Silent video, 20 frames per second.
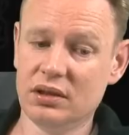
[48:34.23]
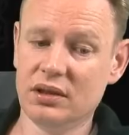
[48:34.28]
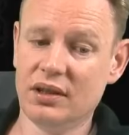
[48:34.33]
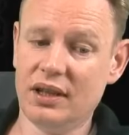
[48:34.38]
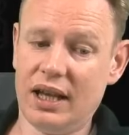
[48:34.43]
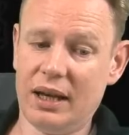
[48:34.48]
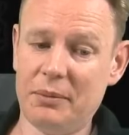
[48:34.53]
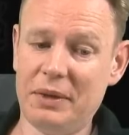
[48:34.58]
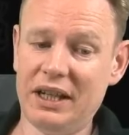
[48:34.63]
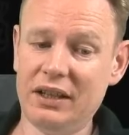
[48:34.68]

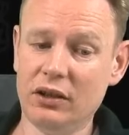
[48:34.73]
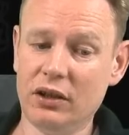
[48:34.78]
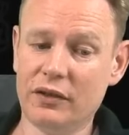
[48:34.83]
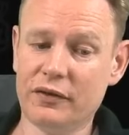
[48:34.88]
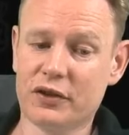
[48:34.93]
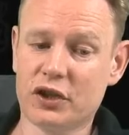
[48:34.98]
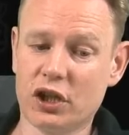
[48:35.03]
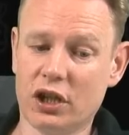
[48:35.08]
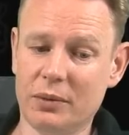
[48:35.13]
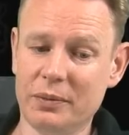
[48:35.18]
I met a lot of
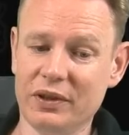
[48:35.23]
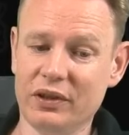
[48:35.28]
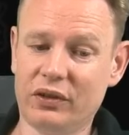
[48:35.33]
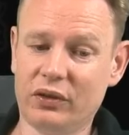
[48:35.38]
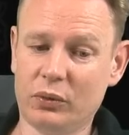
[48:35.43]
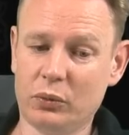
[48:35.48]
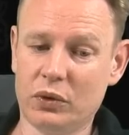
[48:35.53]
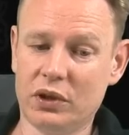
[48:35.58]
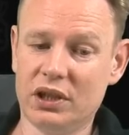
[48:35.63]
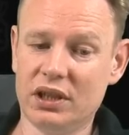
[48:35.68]
Germans
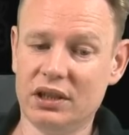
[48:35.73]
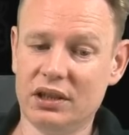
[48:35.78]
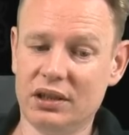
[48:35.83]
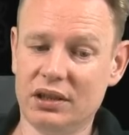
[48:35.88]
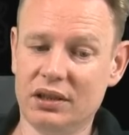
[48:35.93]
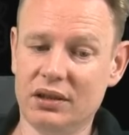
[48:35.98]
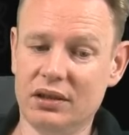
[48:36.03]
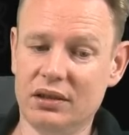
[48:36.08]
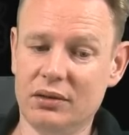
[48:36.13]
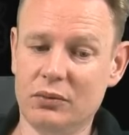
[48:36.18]

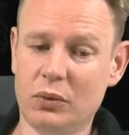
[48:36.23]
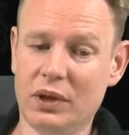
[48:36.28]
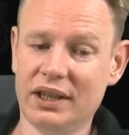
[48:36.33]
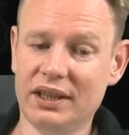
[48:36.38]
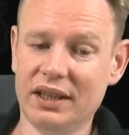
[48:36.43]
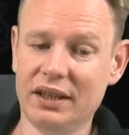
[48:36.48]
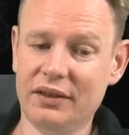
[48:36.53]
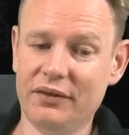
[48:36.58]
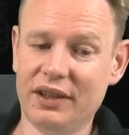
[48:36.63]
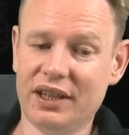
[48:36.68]
when
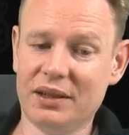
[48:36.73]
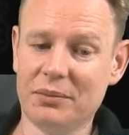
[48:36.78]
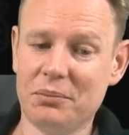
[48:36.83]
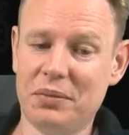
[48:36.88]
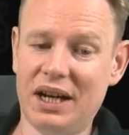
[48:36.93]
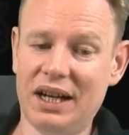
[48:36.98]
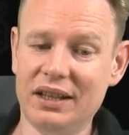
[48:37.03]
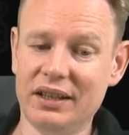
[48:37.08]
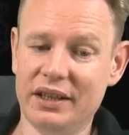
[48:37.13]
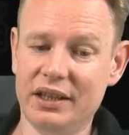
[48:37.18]
living in
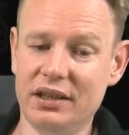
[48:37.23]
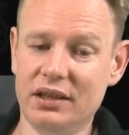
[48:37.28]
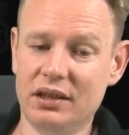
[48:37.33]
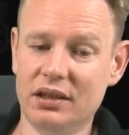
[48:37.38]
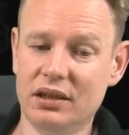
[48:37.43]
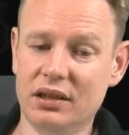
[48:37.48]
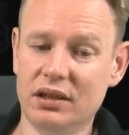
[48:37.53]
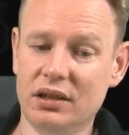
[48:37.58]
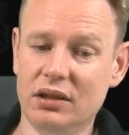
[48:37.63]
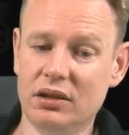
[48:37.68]
Bali,
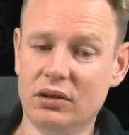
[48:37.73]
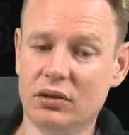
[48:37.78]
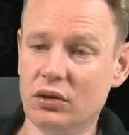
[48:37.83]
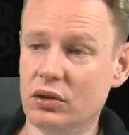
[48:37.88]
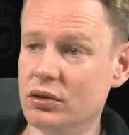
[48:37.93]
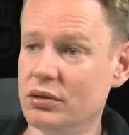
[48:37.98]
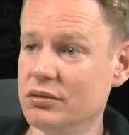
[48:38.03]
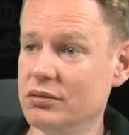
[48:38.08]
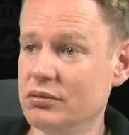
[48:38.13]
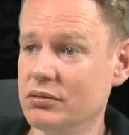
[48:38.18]
who
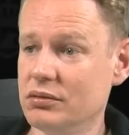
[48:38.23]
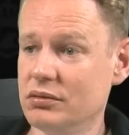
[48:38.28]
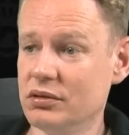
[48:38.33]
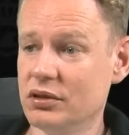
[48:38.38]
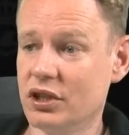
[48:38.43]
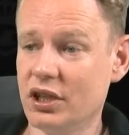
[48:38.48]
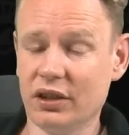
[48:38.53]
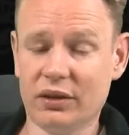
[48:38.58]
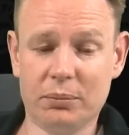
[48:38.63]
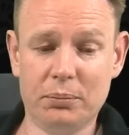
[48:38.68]

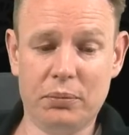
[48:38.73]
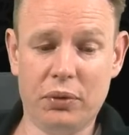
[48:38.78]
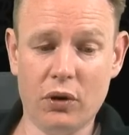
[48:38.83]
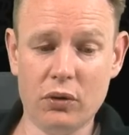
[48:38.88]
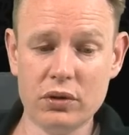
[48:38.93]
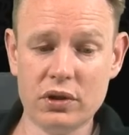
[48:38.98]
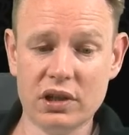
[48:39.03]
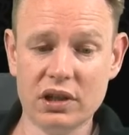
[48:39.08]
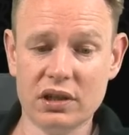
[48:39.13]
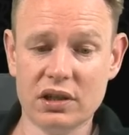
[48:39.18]
just
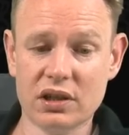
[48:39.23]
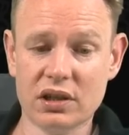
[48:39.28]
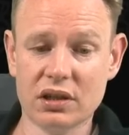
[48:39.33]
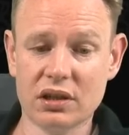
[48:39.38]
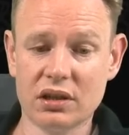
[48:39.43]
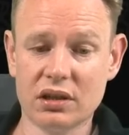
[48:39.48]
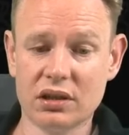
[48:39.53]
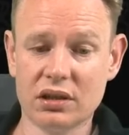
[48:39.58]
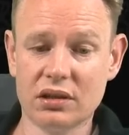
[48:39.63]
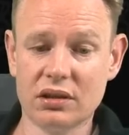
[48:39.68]
boated
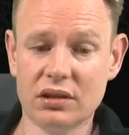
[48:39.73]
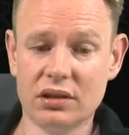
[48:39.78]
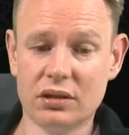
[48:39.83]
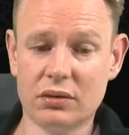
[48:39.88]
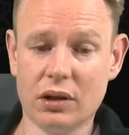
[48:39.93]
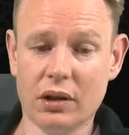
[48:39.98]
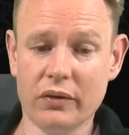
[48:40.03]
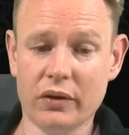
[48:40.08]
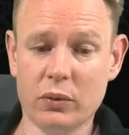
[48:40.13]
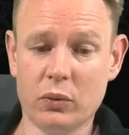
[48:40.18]

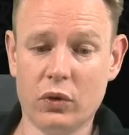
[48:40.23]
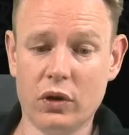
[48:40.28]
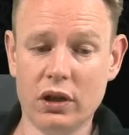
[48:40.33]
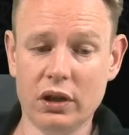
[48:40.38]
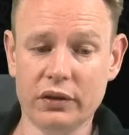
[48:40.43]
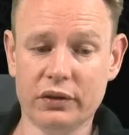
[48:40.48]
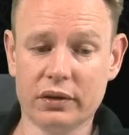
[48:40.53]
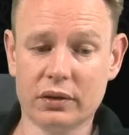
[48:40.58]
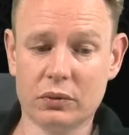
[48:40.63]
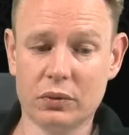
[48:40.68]
around the
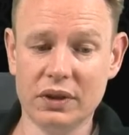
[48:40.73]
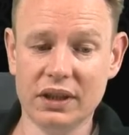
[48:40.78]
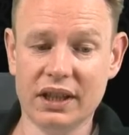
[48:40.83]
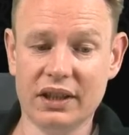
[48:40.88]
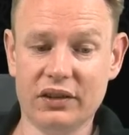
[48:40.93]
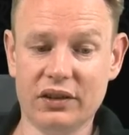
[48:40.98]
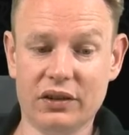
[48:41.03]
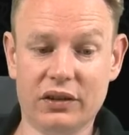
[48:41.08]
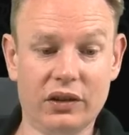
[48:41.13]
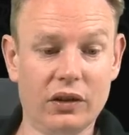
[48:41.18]
world. Realize
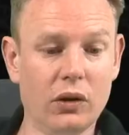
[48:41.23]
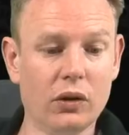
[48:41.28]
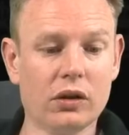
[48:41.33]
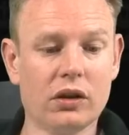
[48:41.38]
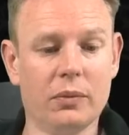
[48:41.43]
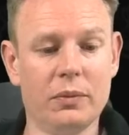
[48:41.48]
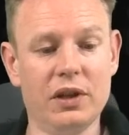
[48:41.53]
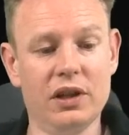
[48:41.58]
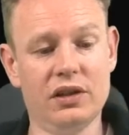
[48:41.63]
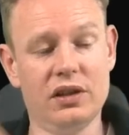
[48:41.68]
it's a whole
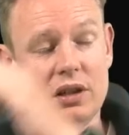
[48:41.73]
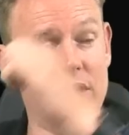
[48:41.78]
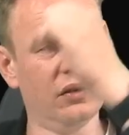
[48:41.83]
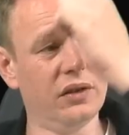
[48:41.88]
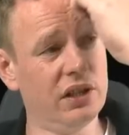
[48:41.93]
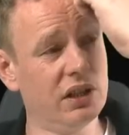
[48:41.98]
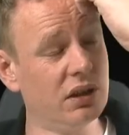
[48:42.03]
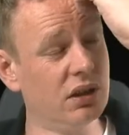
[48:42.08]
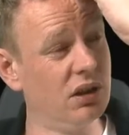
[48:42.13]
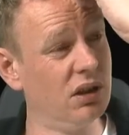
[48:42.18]
community out
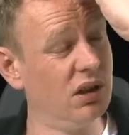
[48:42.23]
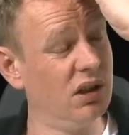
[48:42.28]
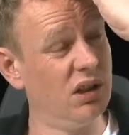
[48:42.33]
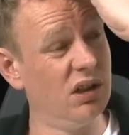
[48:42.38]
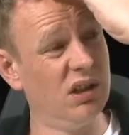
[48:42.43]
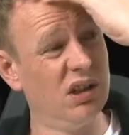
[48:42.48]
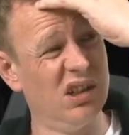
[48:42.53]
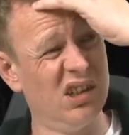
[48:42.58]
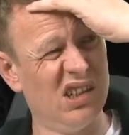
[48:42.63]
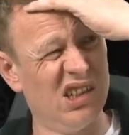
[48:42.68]
there.
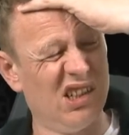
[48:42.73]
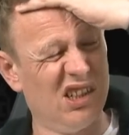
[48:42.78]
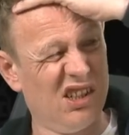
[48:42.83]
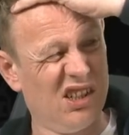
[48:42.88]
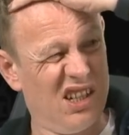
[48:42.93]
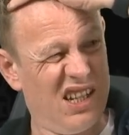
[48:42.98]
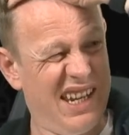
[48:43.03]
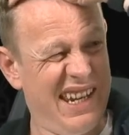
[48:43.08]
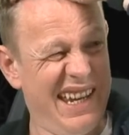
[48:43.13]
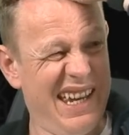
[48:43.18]

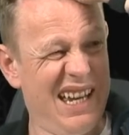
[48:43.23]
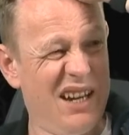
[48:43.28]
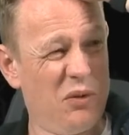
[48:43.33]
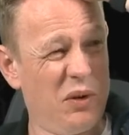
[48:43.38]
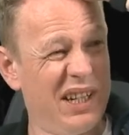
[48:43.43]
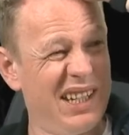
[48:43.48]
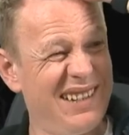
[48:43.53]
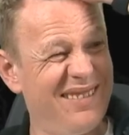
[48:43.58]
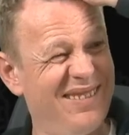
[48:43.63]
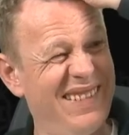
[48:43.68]
Yeah, we
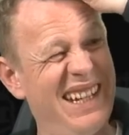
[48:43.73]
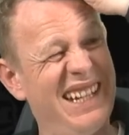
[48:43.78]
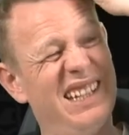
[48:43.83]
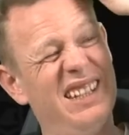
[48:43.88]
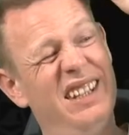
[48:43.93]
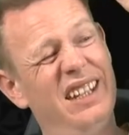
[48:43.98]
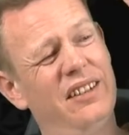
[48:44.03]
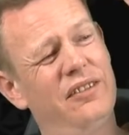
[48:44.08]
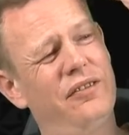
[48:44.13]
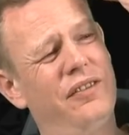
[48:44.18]
didn't make it
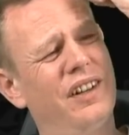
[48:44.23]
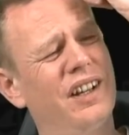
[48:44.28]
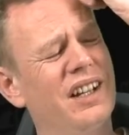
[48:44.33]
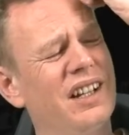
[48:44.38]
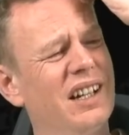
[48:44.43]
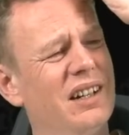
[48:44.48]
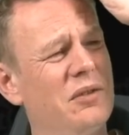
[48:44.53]
that far.